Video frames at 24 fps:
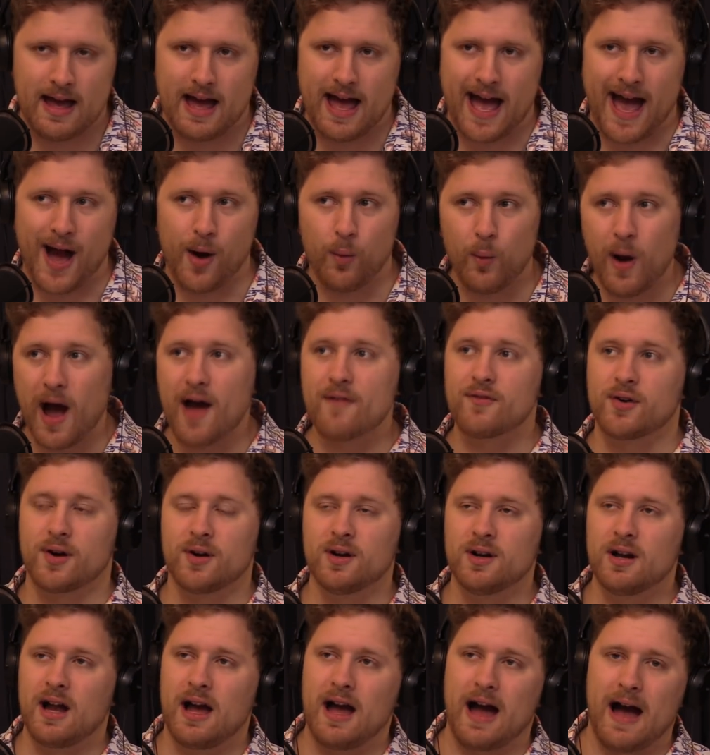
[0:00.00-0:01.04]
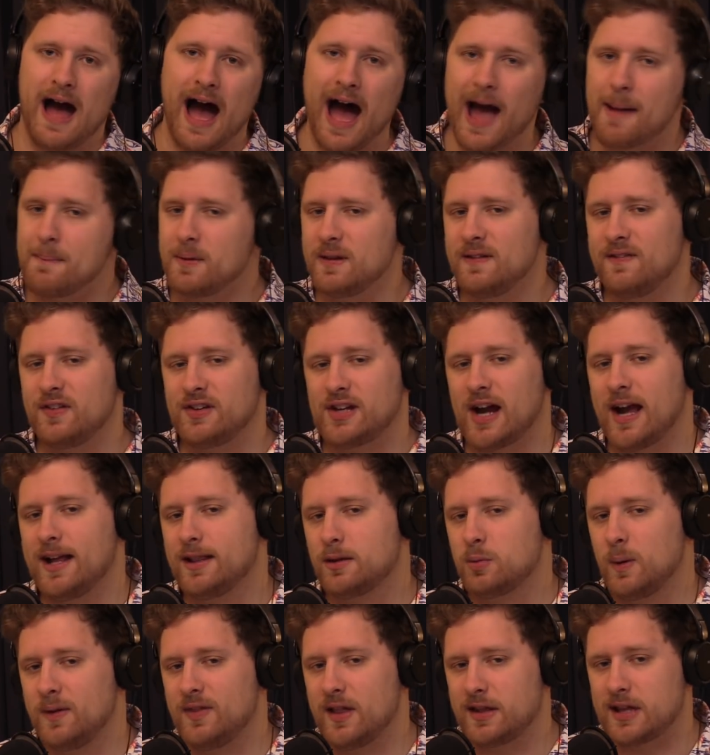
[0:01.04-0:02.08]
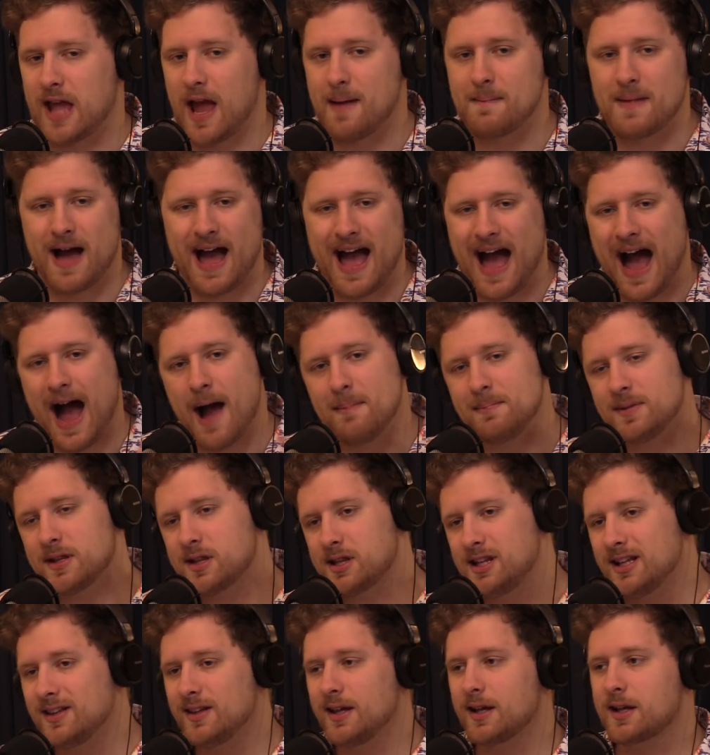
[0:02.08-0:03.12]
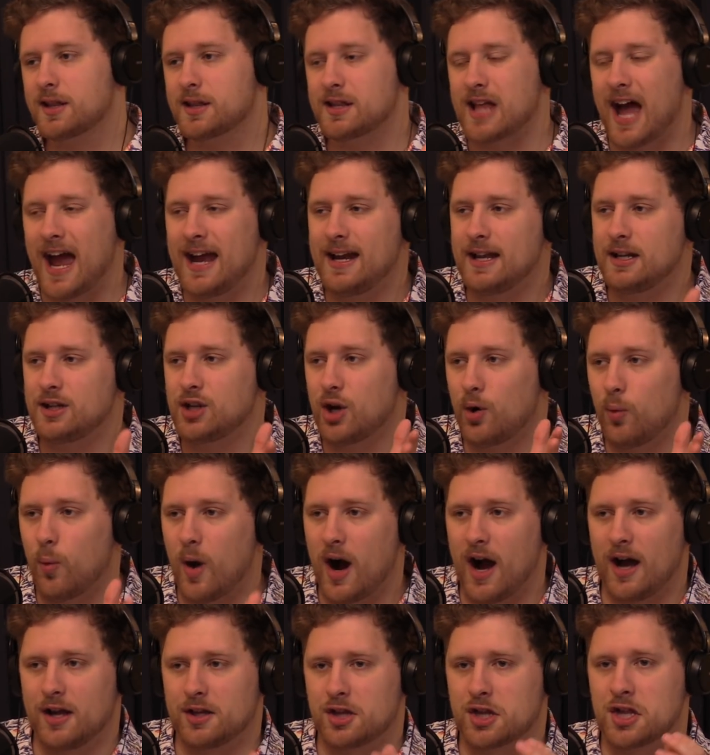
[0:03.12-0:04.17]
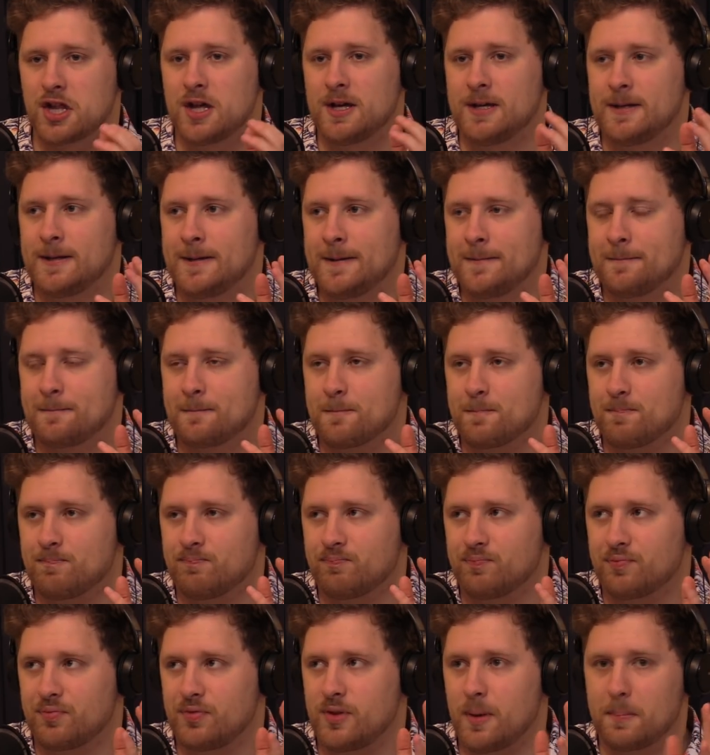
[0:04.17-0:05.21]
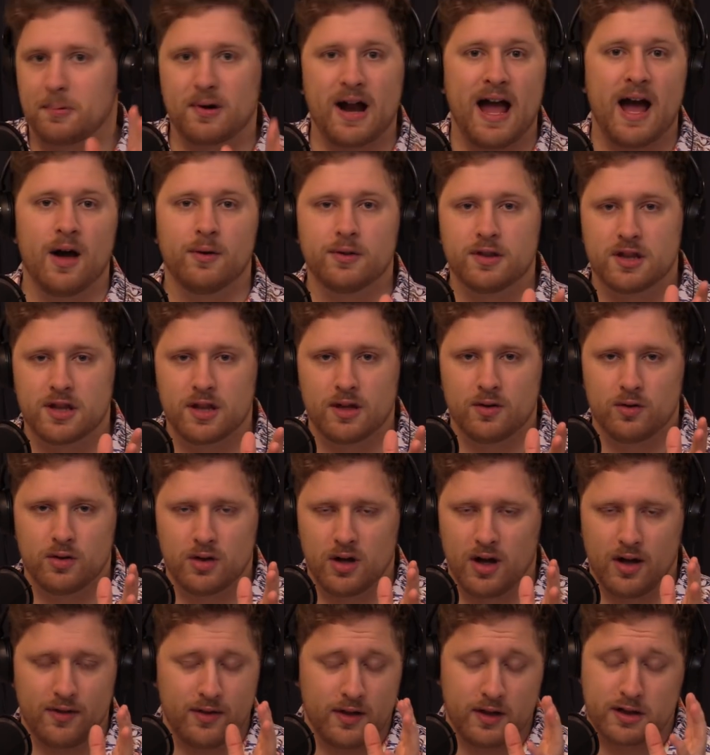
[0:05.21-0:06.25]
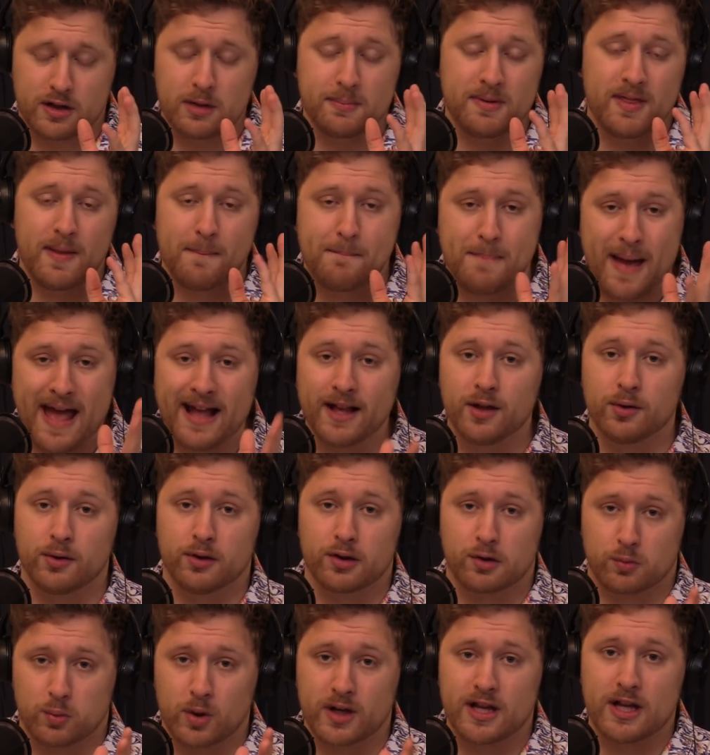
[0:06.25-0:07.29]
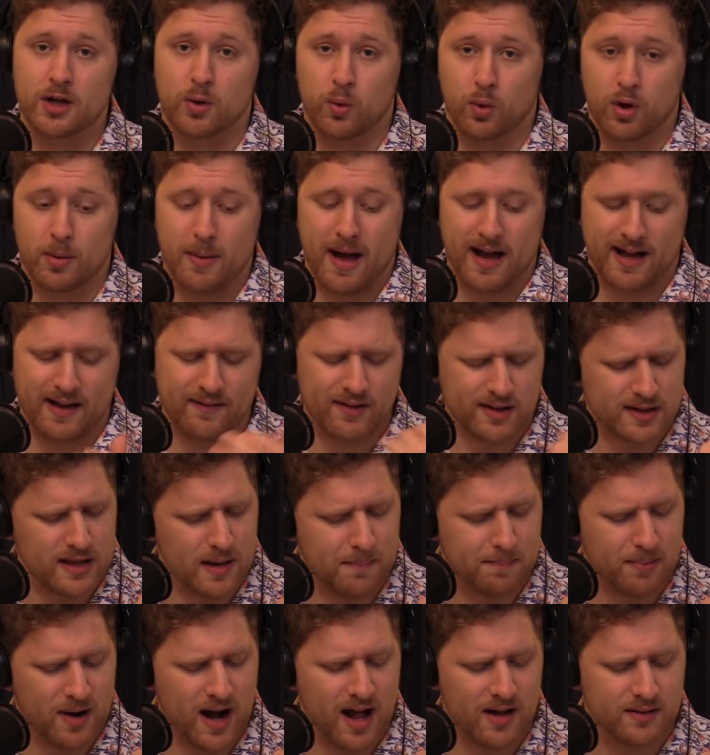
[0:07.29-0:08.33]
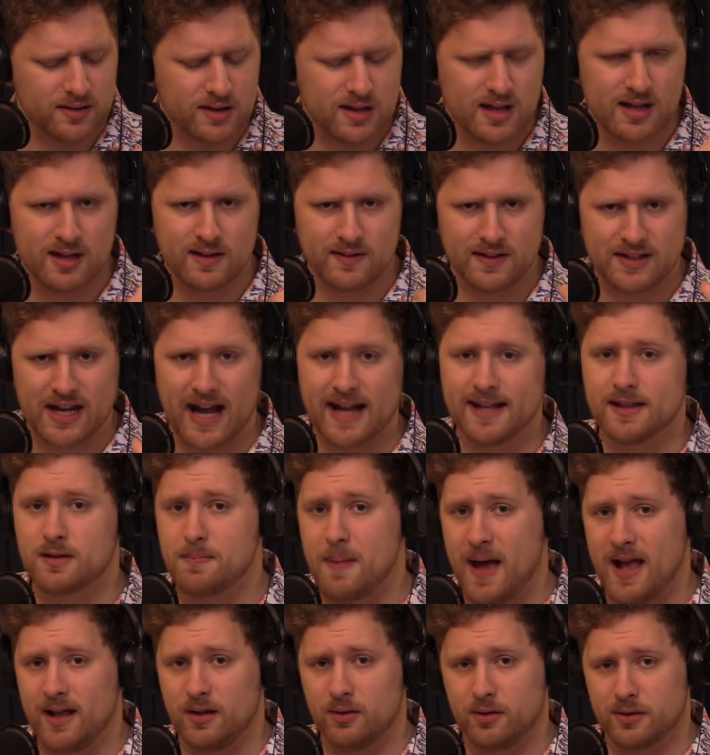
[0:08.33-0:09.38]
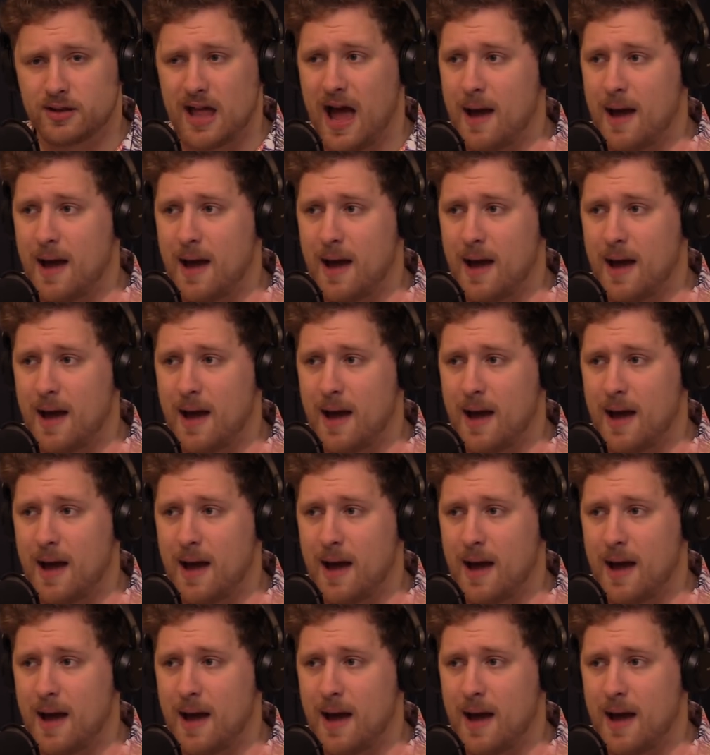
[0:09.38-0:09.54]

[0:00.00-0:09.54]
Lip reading: However, I believe the Titans win this game. I'm still excited to watch the Bengals rookie quarterback. Have I said Browns? The Titans, Bengals.